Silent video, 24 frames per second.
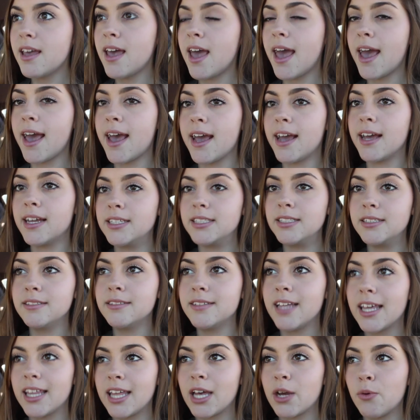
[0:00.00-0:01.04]
and
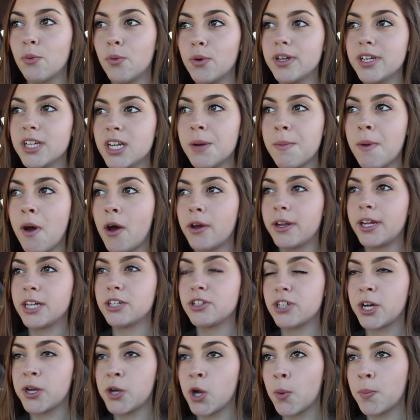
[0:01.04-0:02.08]
they like wouldn't come out, and I
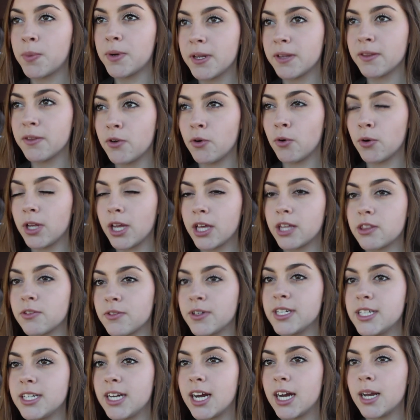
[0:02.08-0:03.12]
tried opening the door like
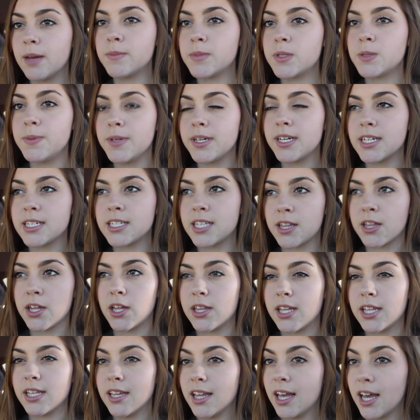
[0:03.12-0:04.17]
3 times because I
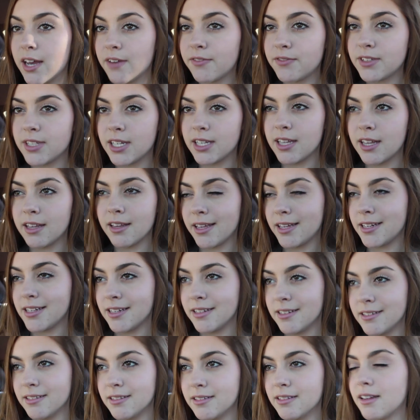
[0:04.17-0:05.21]
thought they left, and then they
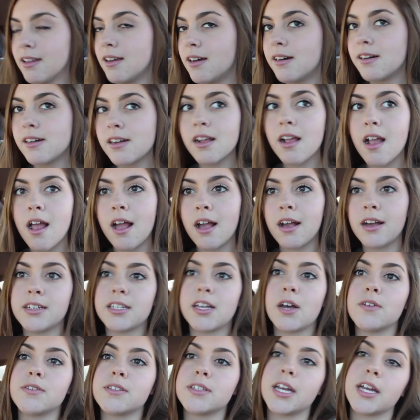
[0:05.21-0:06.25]
didn't,
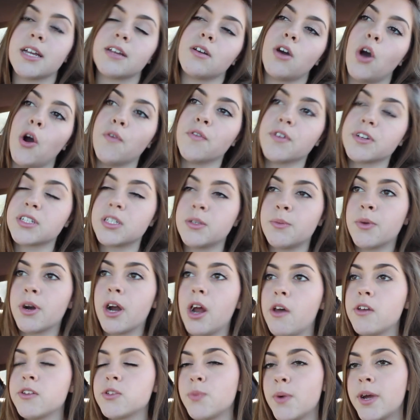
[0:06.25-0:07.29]
because I was like over
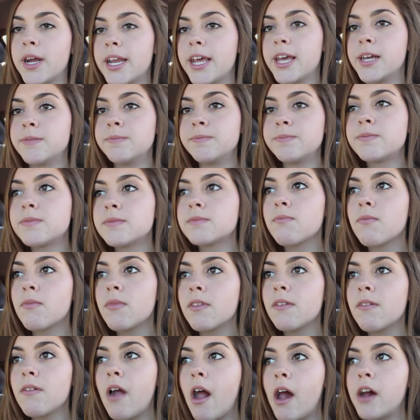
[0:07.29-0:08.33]
somewhere else waiting.
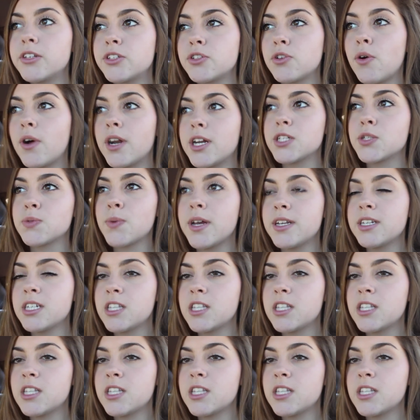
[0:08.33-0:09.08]
So I just went